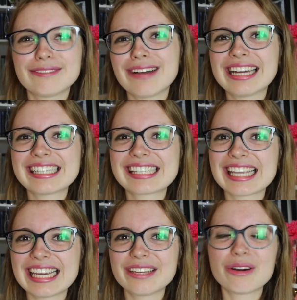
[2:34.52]
to find a
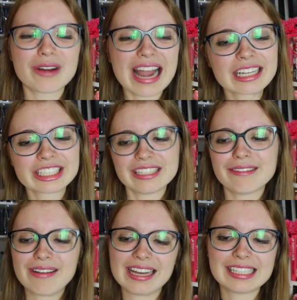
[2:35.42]
seat or actually
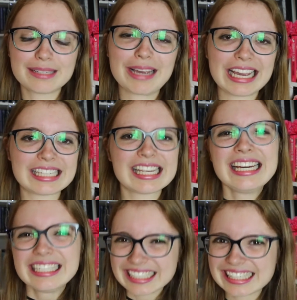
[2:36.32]
find space
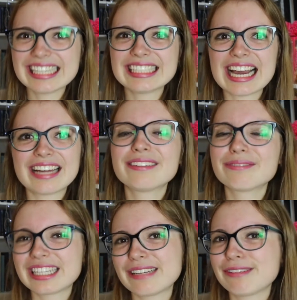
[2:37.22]
to sit down and
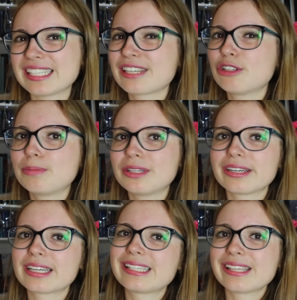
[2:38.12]
read a physical
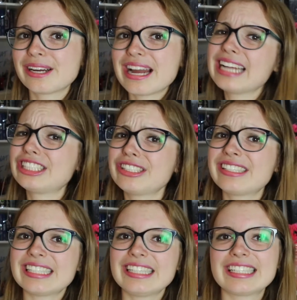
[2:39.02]
book, so I
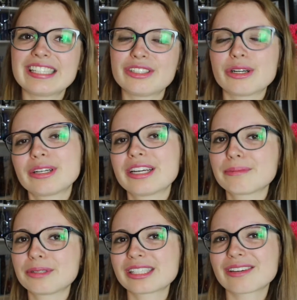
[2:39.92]
choose to listen to
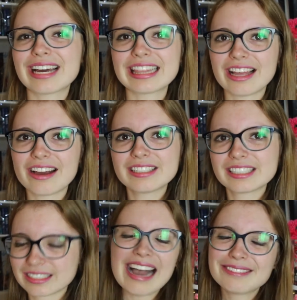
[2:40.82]
audiobooks quite a
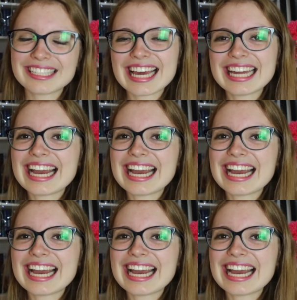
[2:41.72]
lot. After that,